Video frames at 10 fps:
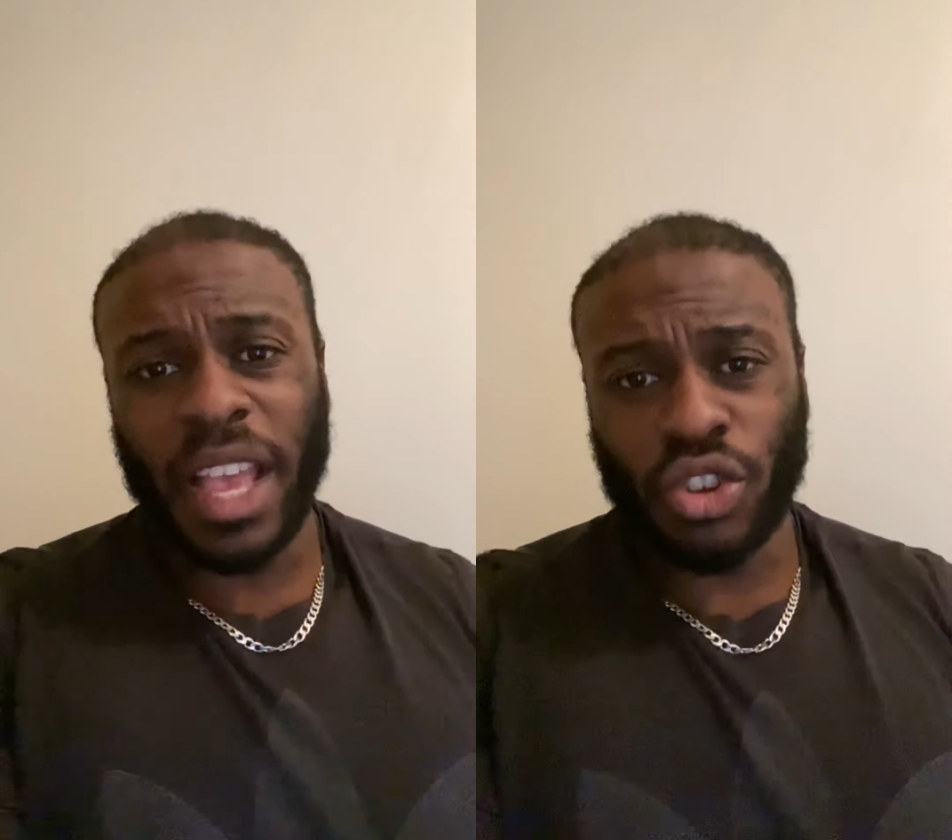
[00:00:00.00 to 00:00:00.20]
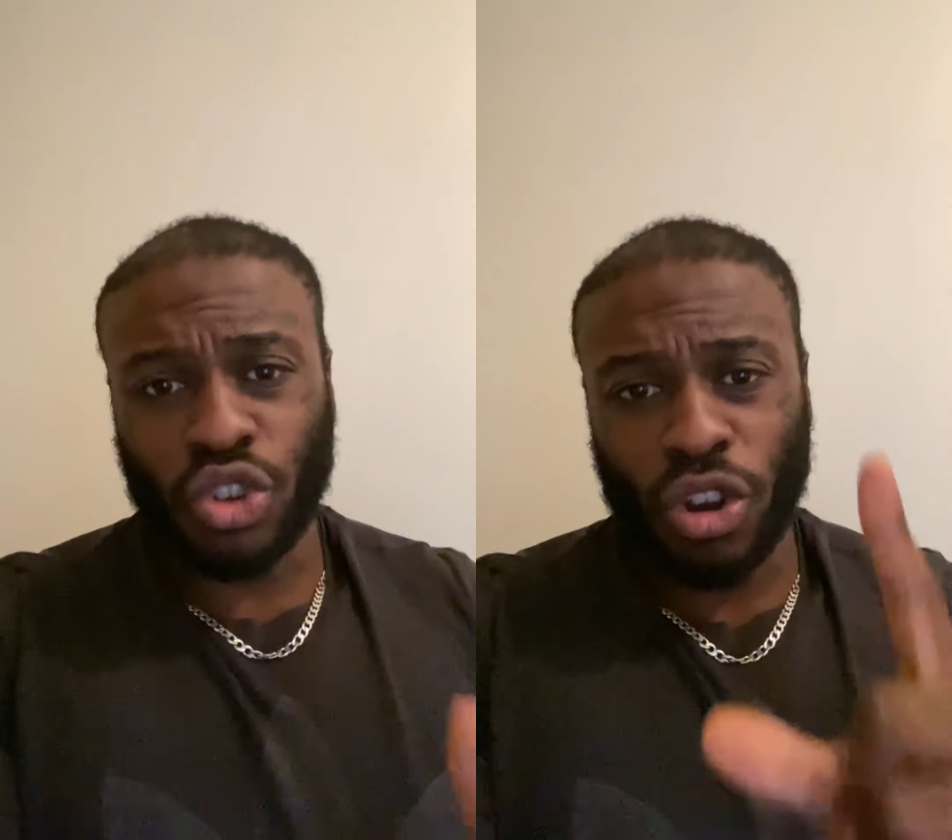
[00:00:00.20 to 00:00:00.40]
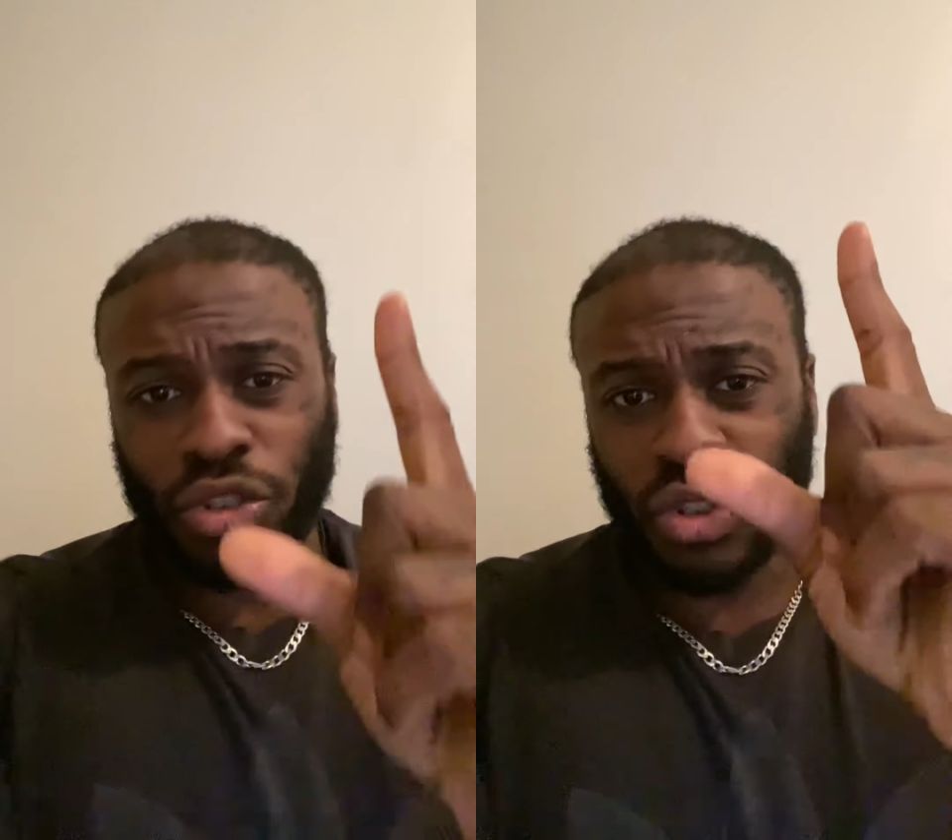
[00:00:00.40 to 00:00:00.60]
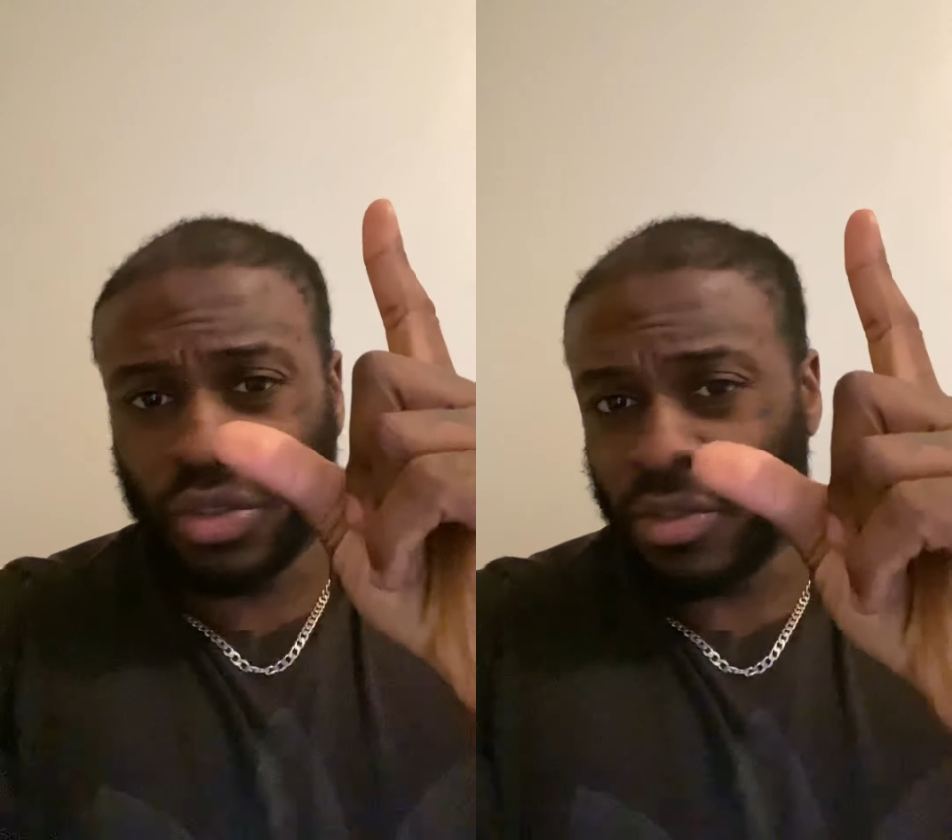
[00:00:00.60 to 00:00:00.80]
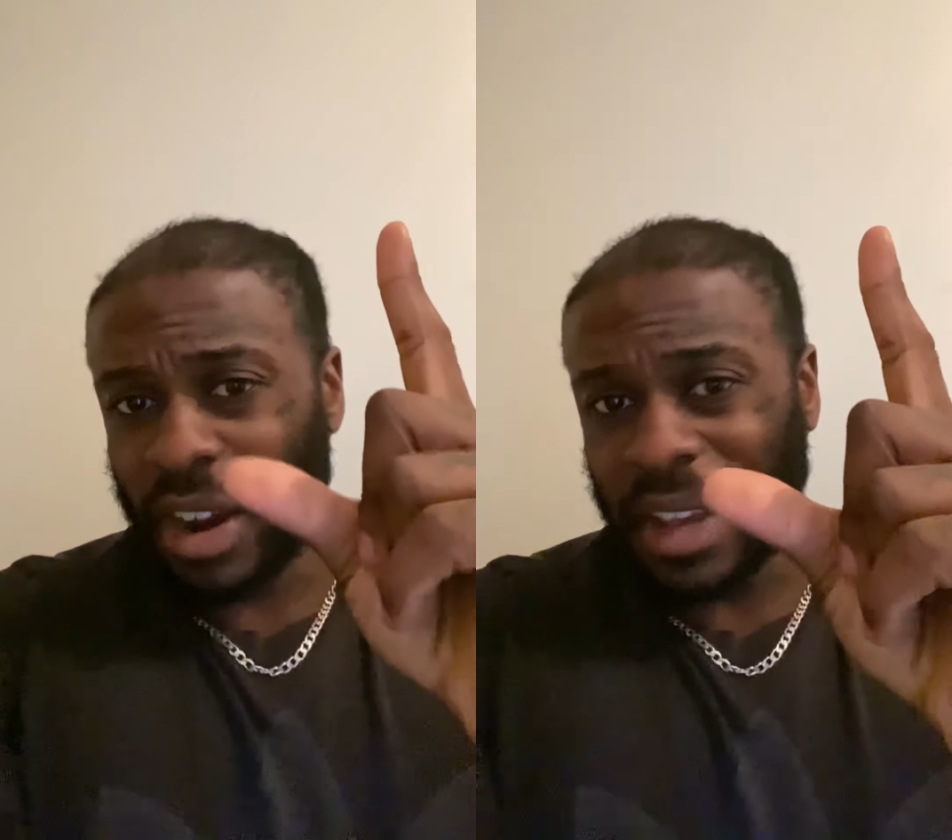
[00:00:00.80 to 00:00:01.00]
just goes
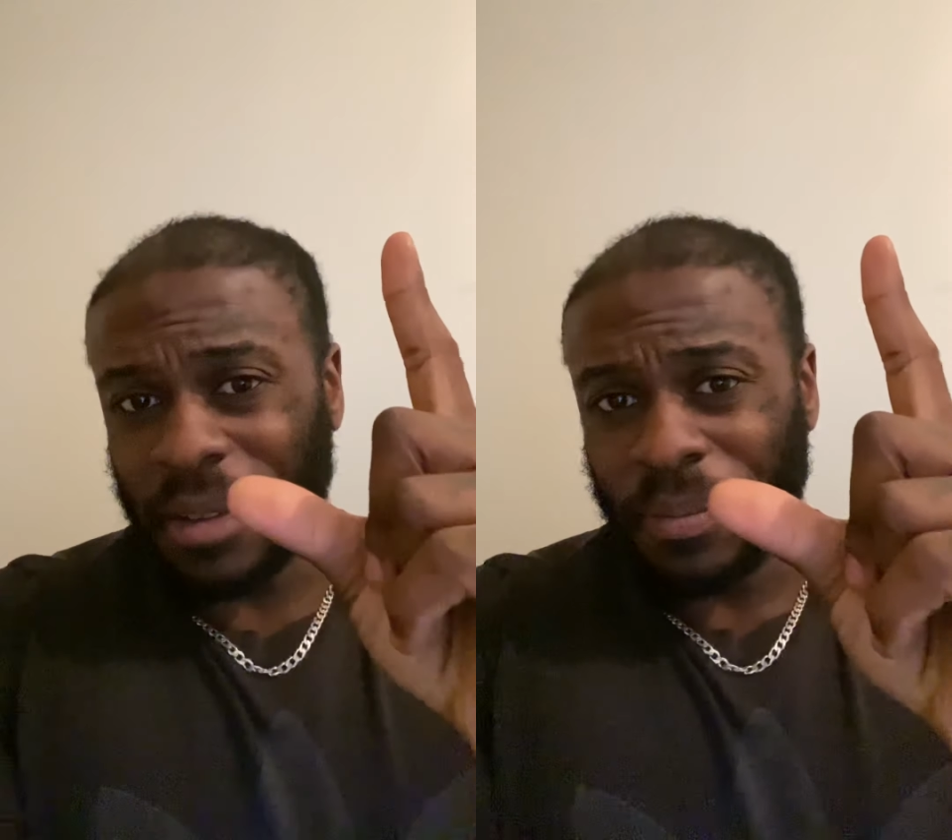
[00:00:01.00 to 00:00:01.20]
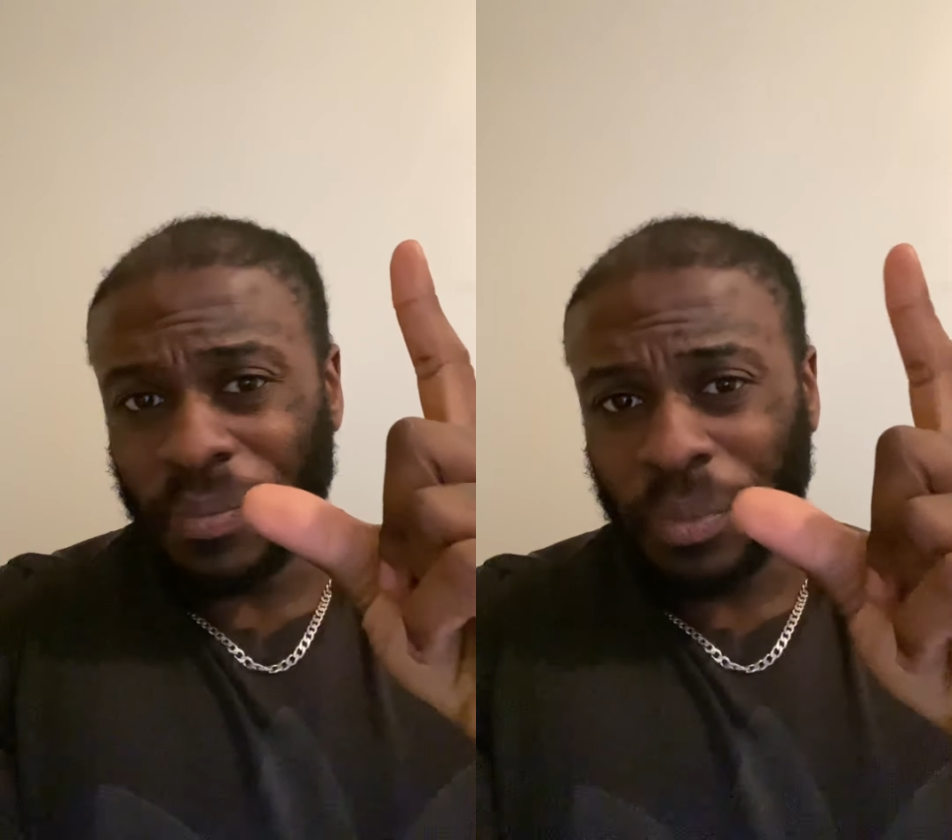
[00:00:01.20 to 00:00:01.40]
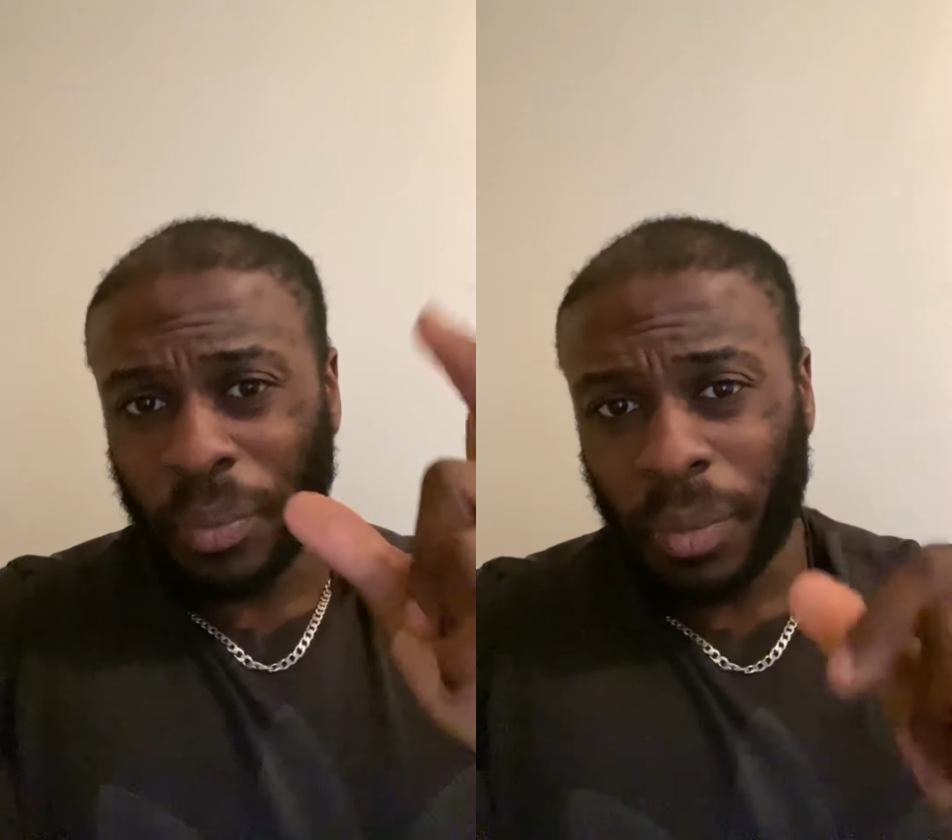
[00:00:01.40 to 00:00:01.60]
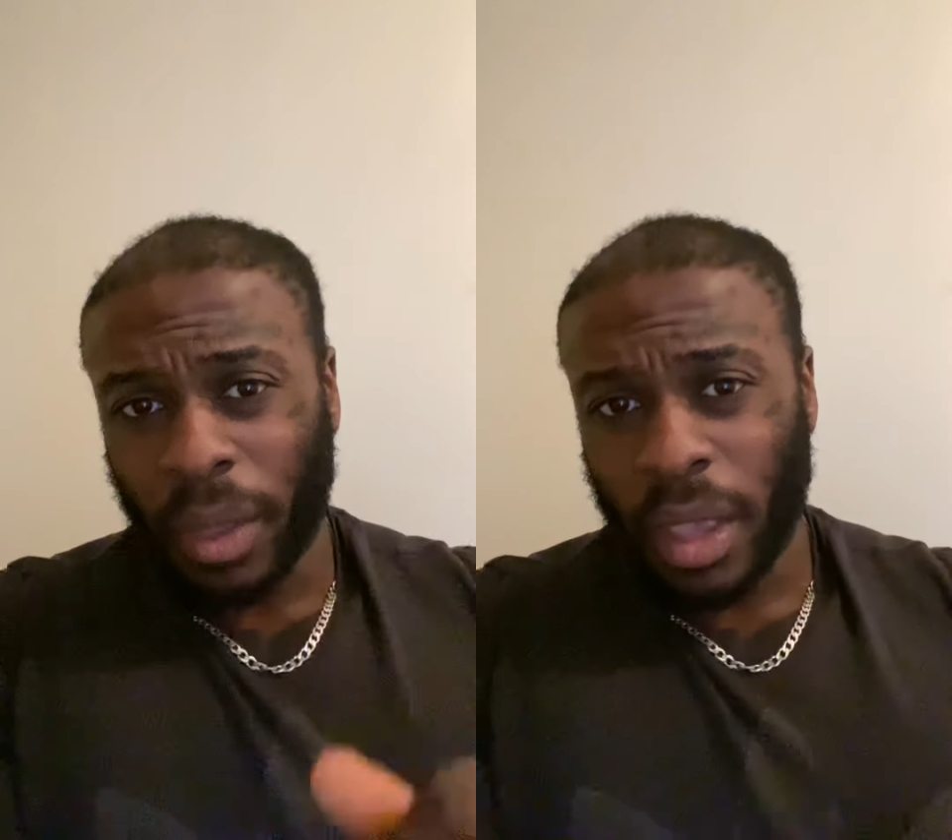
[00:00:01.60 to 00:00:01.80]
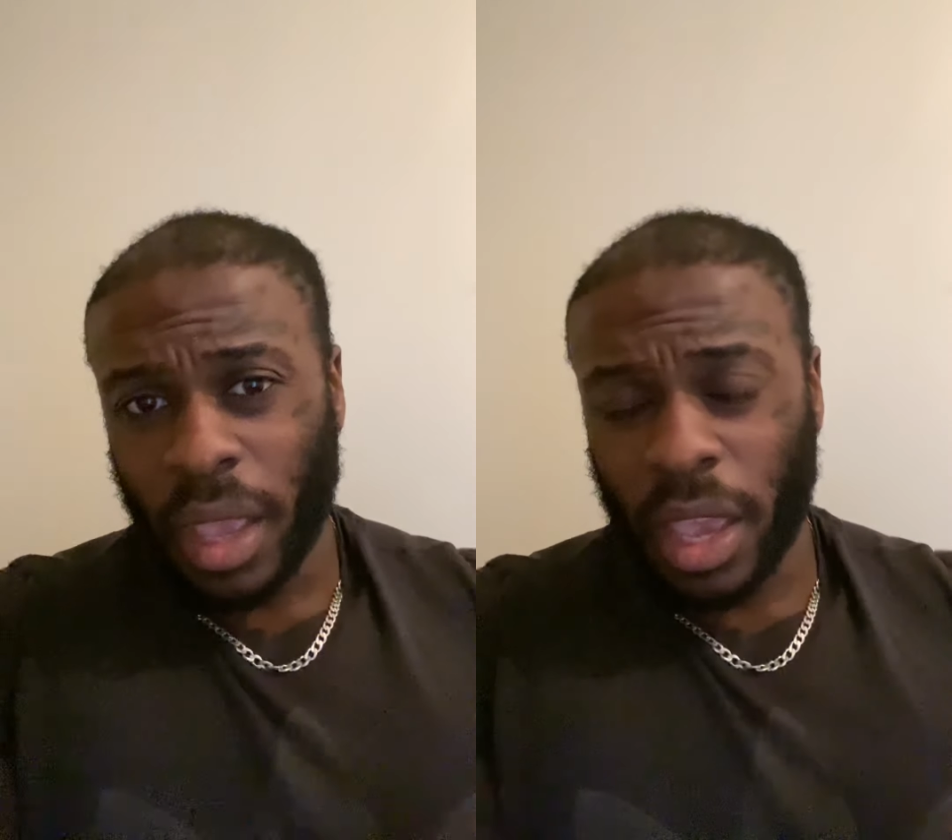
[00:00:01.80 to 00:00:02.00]
straight.
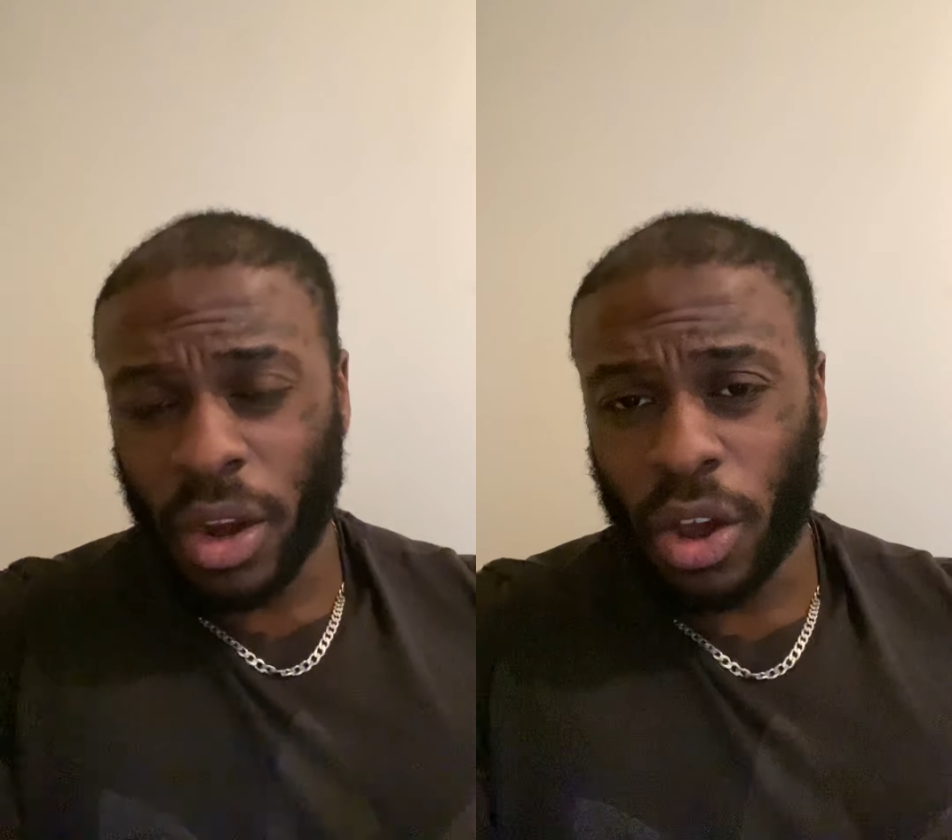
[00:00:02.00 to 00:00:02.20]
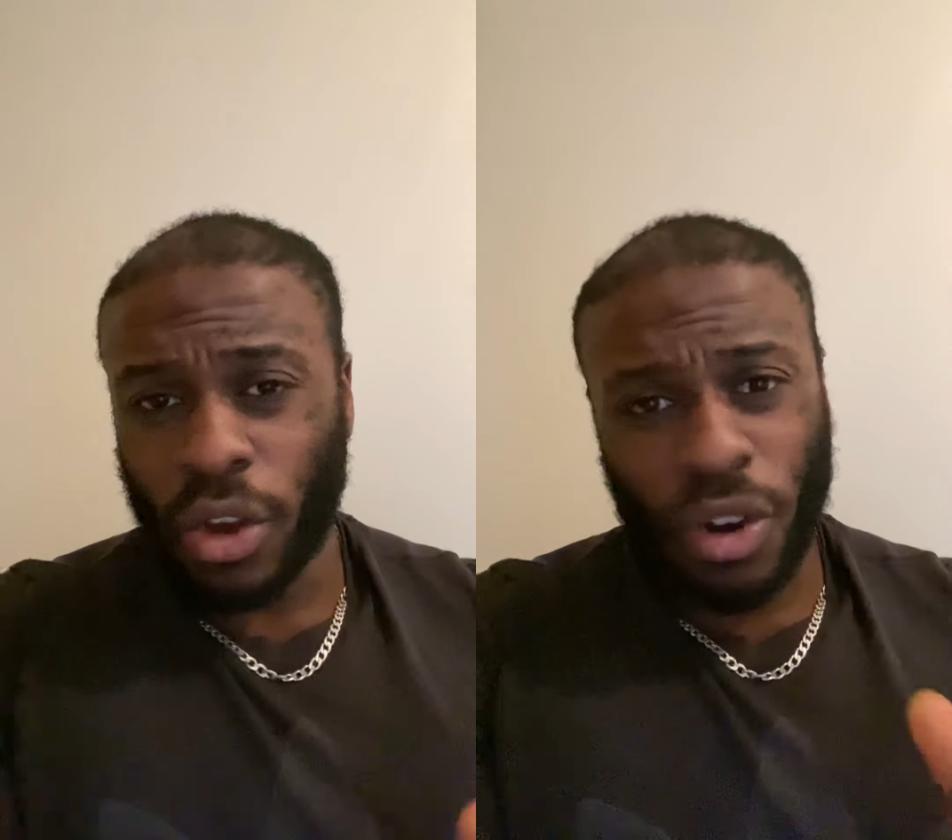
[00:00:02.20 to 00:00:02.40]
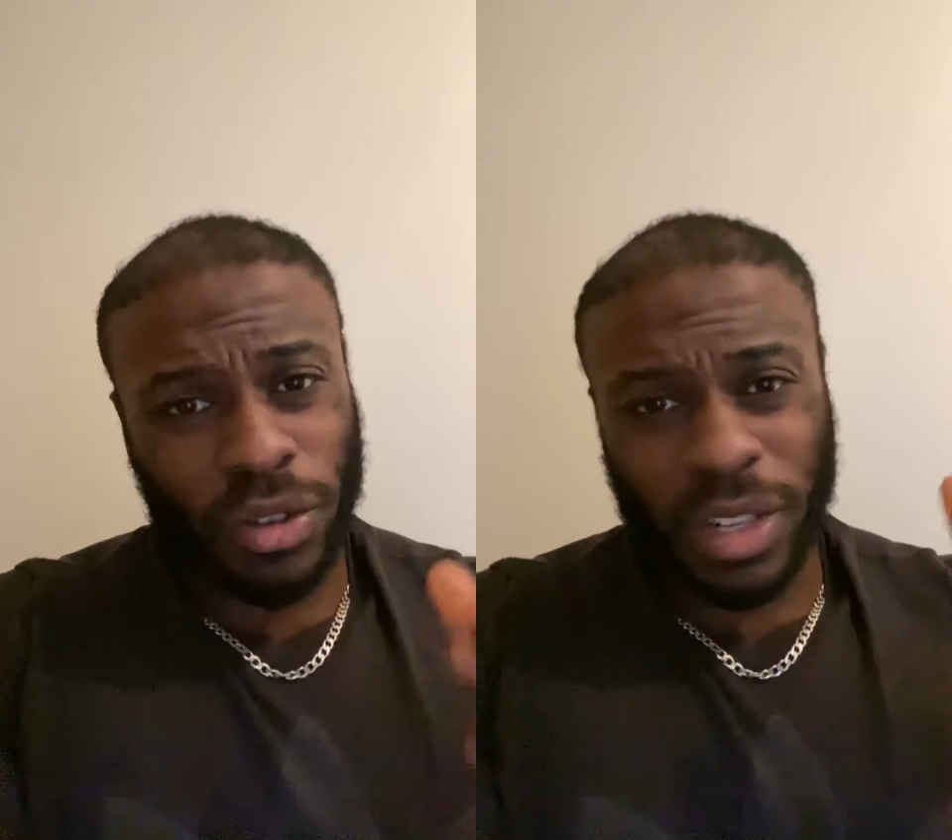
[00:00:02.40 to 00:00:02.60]
It goes